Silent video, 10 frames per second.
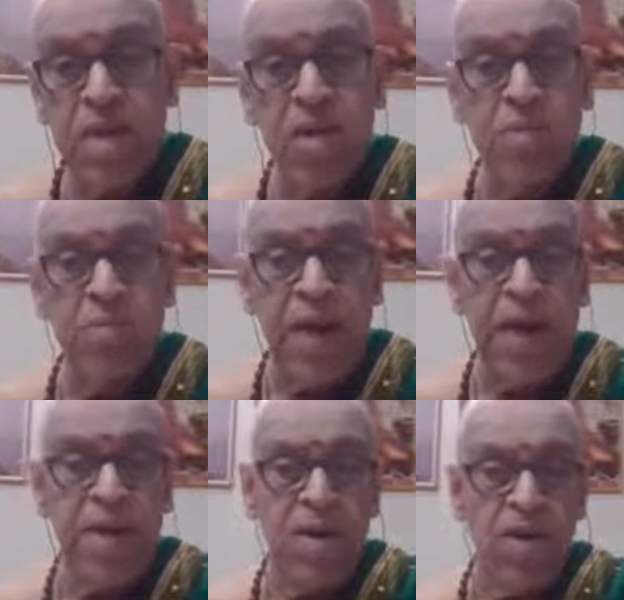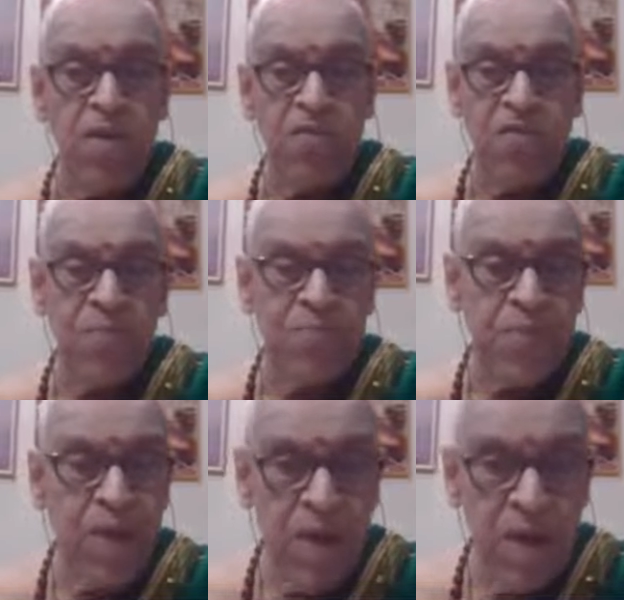they are made of
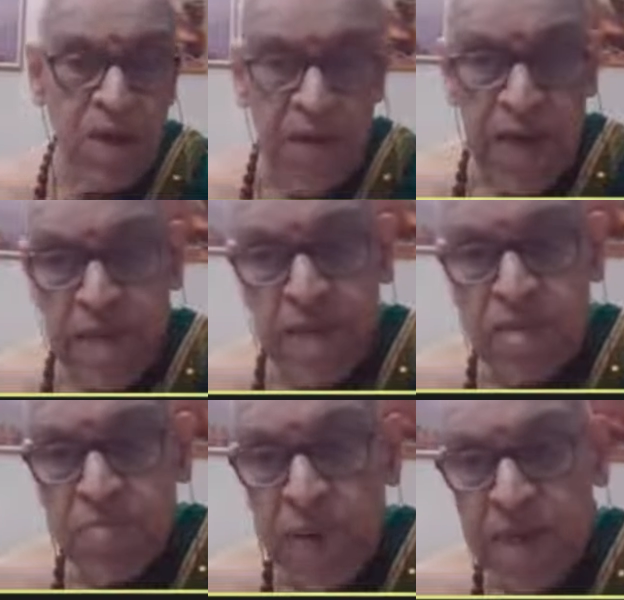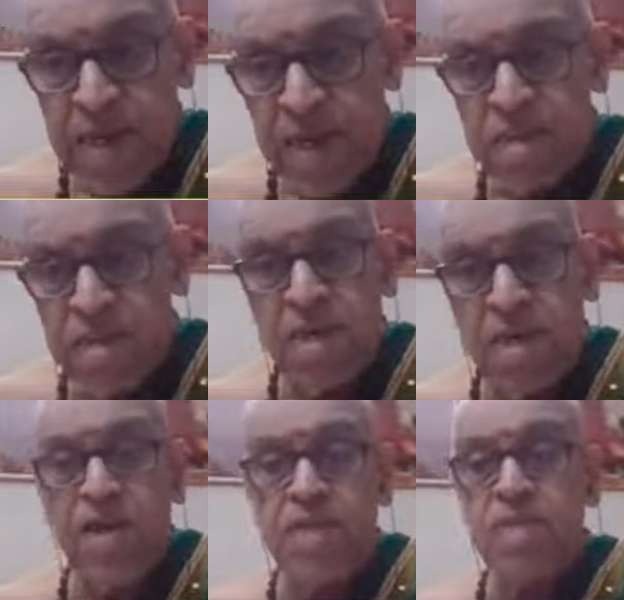various metals and
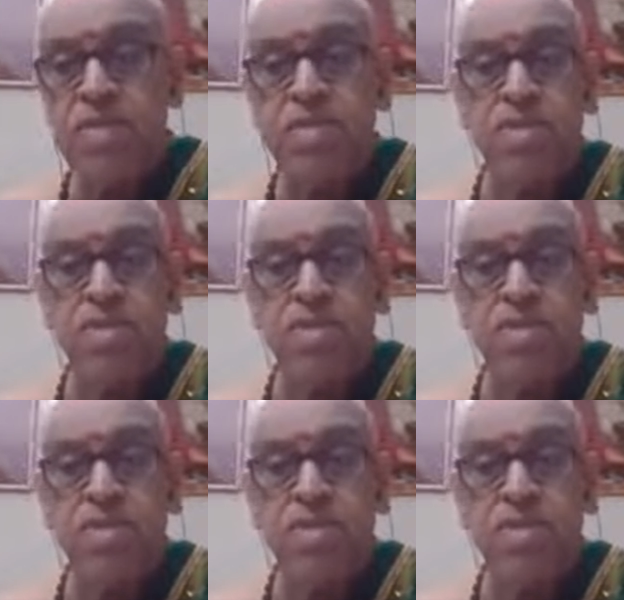various